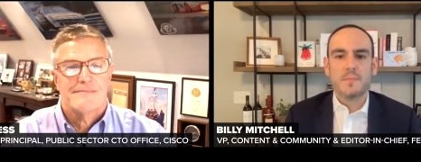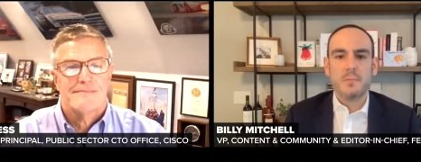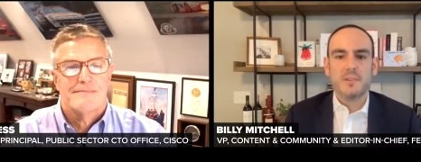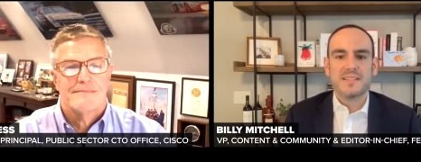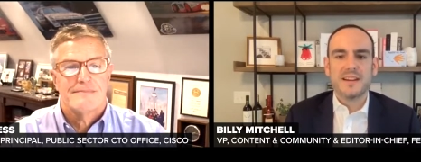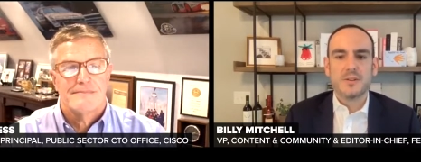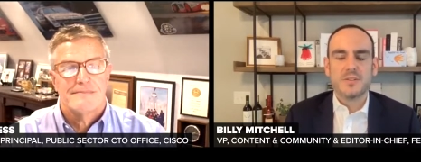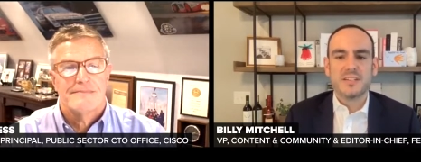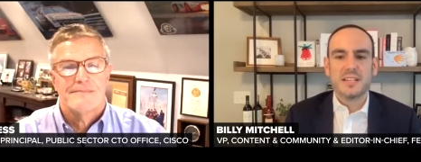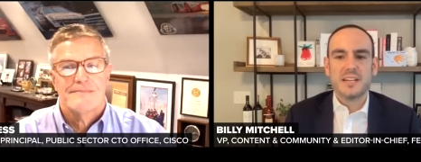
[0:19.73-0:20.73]
Speaker 1: Public
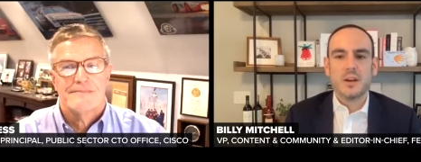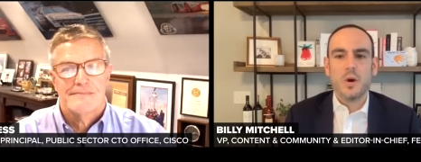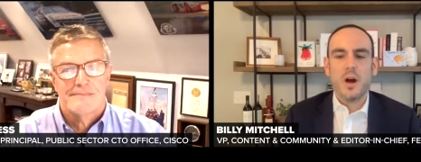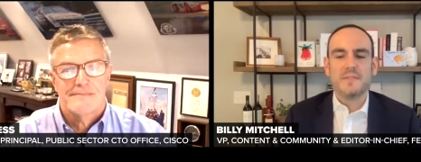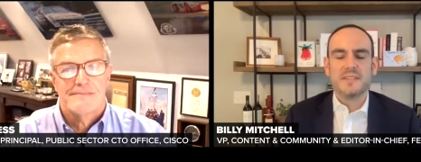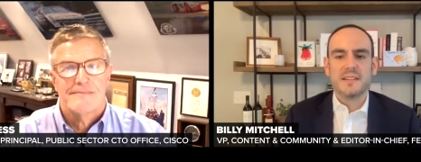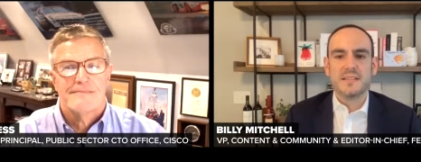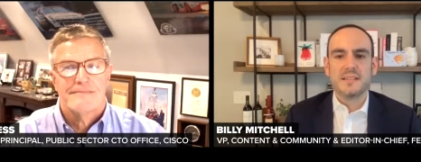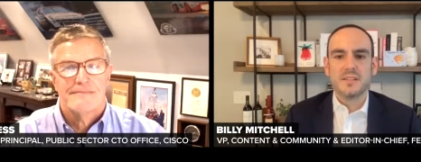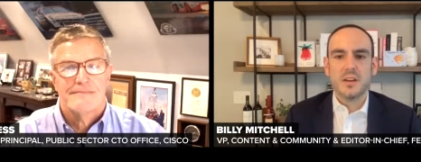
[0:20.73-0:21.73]
Sector CTO Office
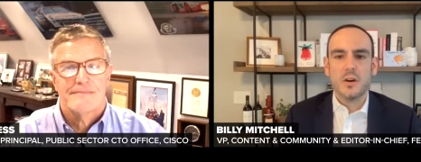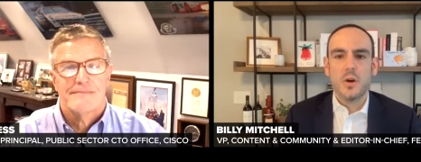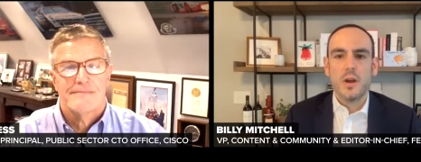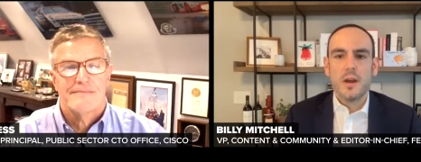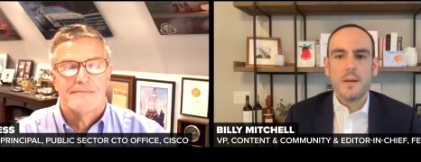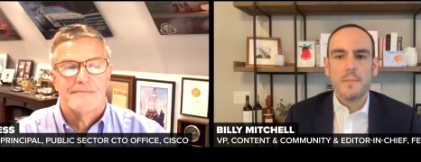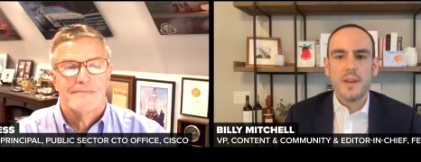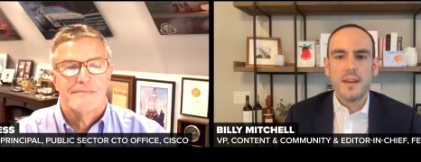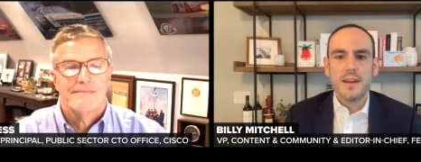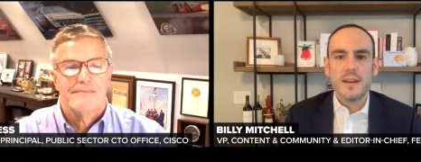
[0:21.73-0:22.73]
at Cisco.
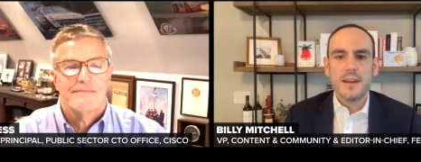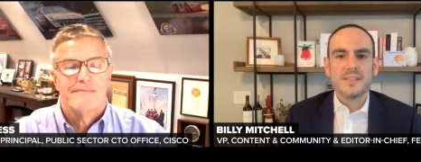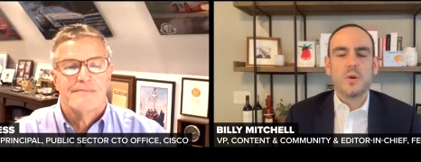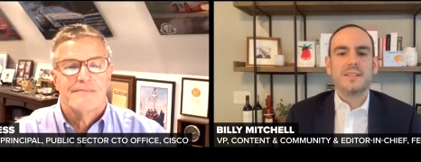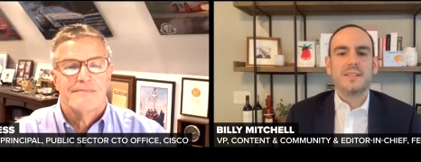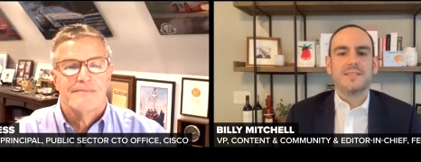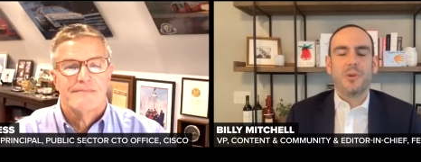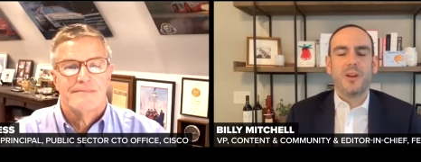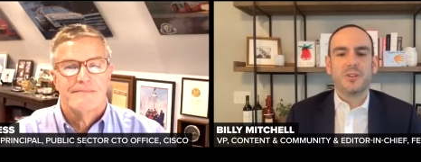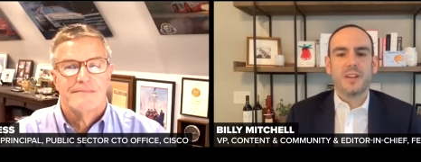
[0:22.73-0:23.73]
Pete, as always, it's a
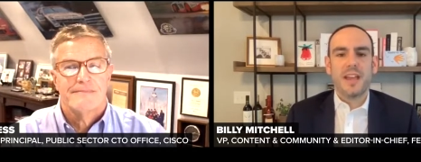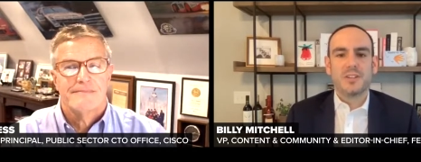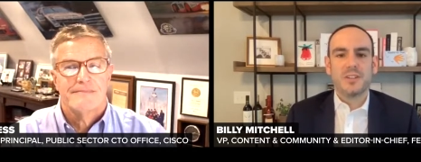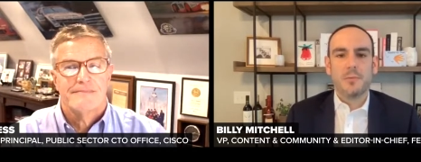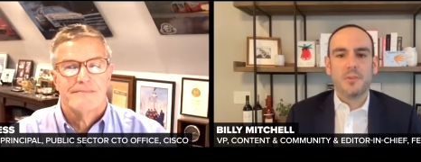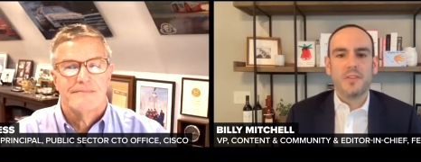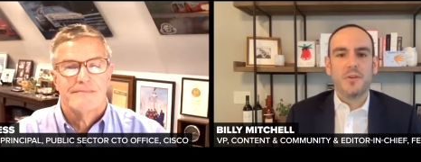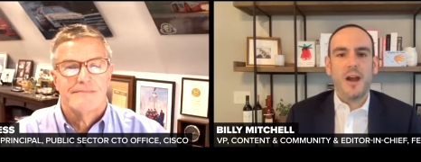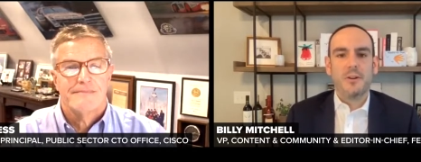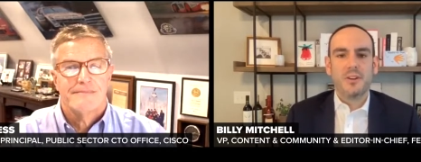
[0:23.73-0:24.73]
pleasure to catch up with
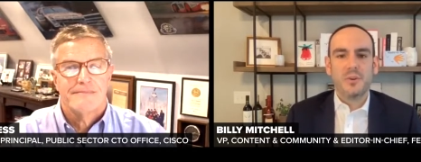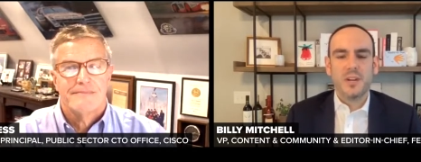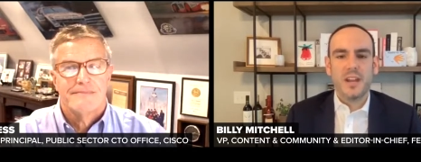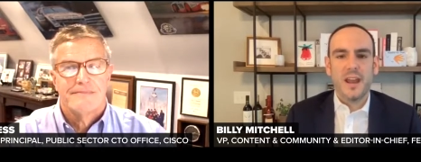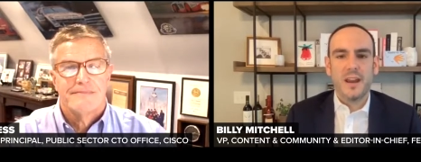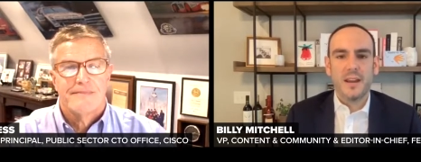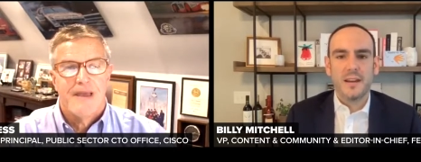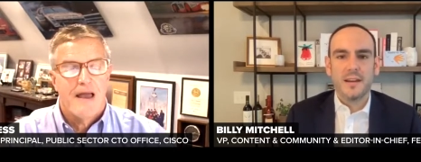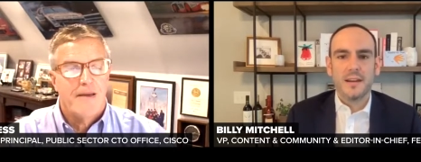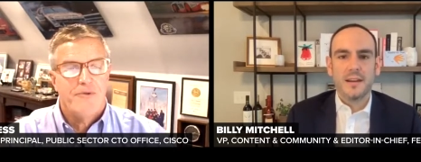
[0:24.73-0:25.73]
you. How are you doing today?
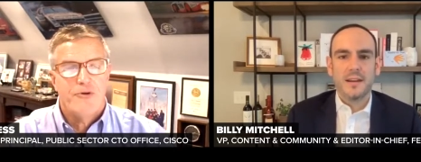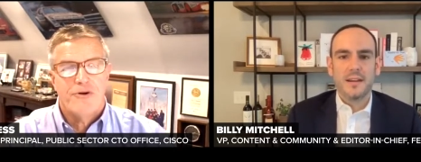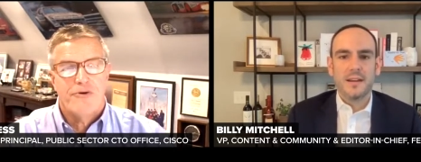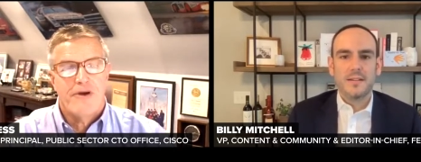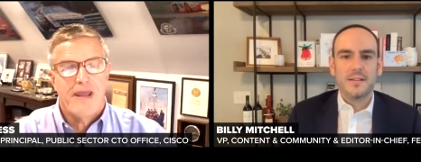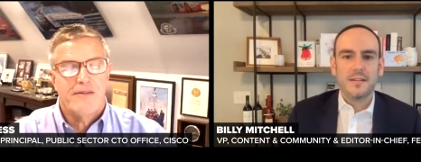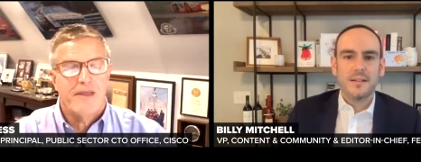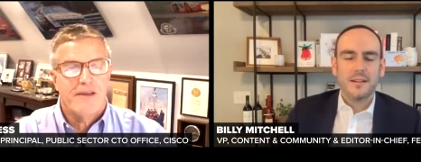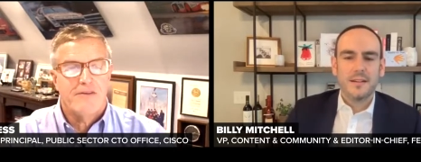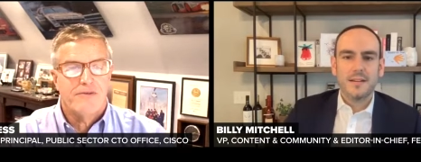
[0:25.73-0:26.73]
Speaker 2: I'm doing great.
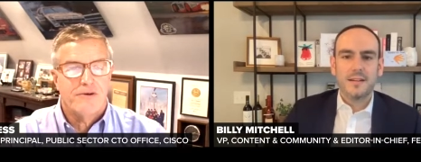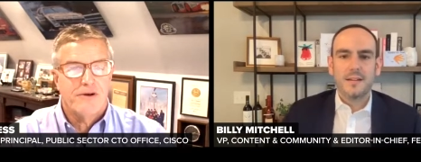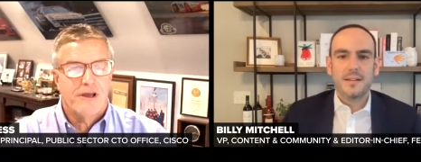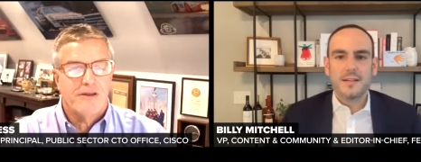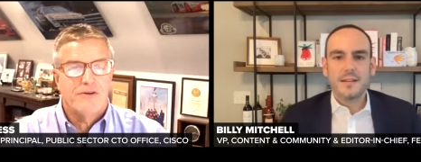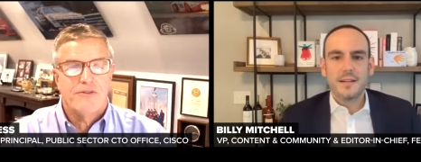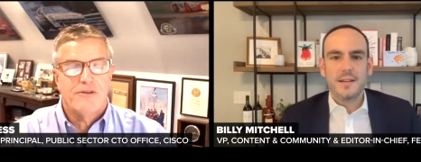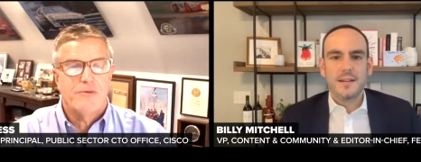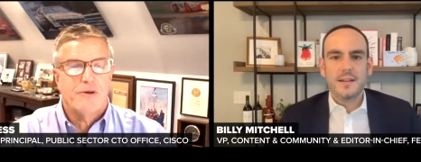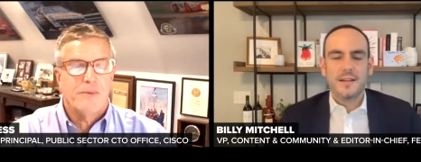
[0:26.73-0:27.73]
Thanks for uh, doing
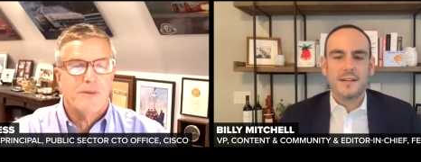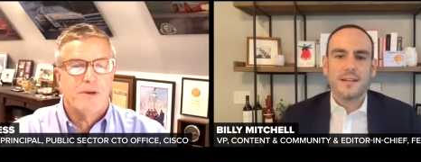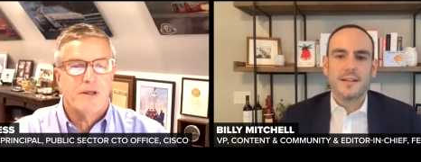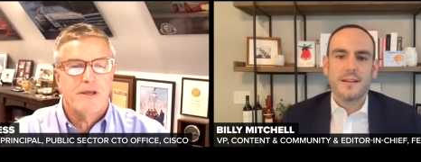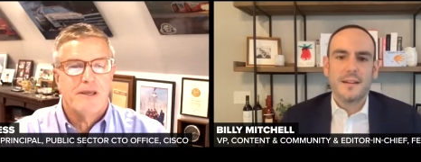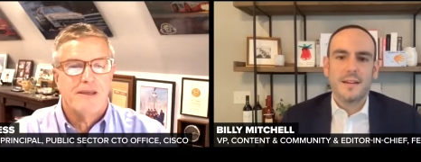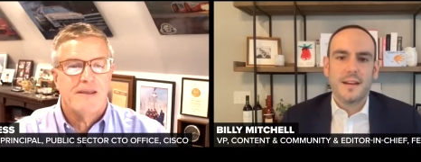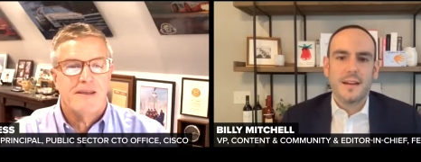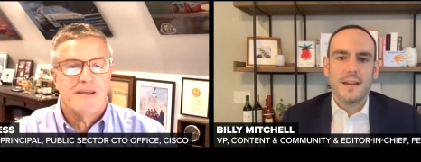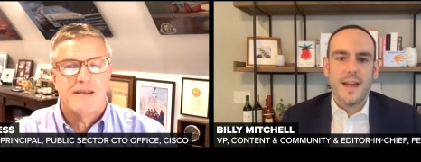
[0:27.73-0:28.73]
this with me, Billy.
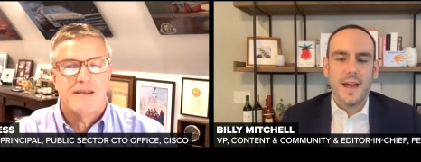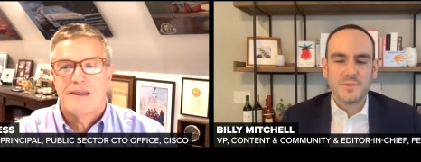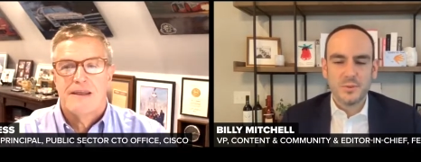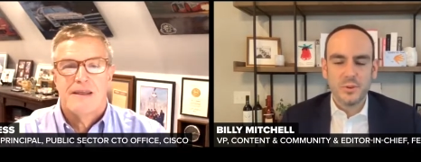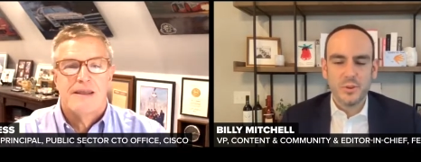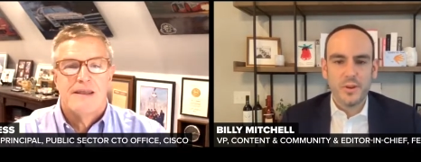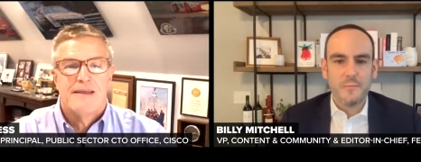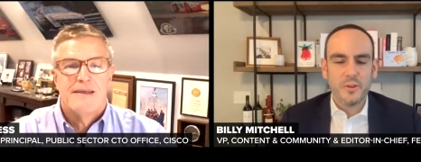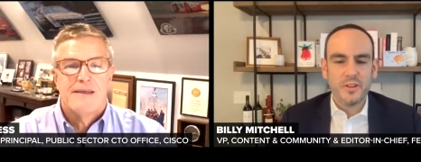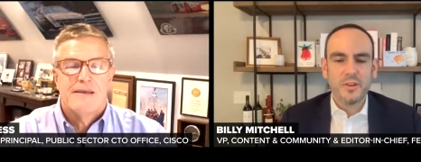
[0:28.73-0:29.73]
Speaker 1: Absolutely.
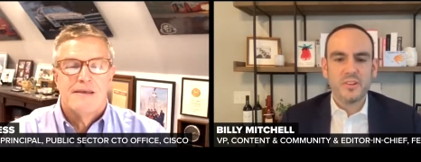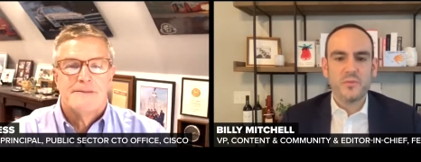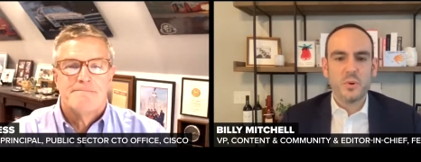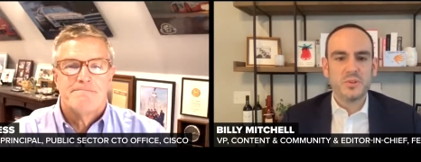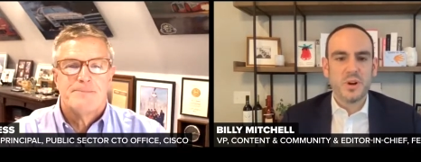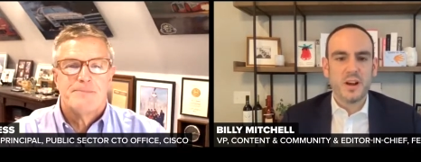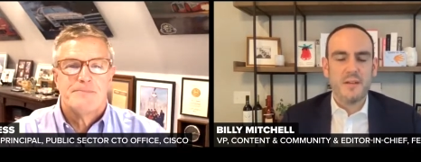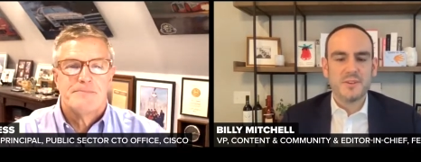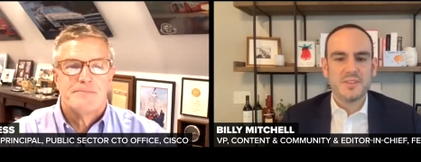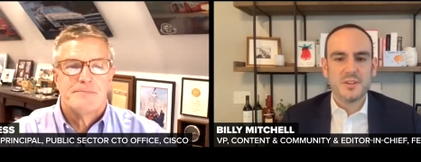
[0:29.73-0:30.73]
I'm really looking forward to our
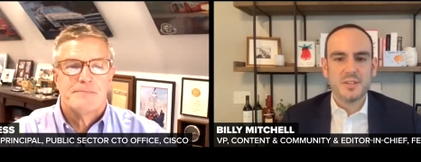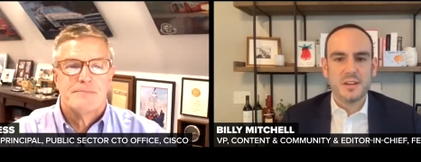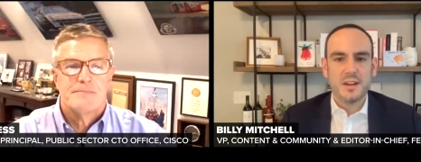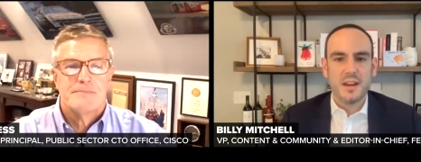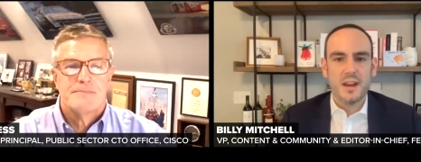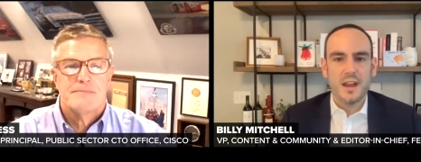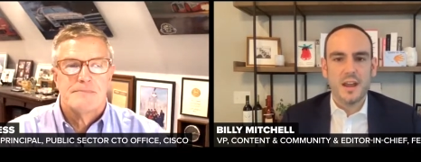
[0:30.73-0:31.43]
conversation. And I,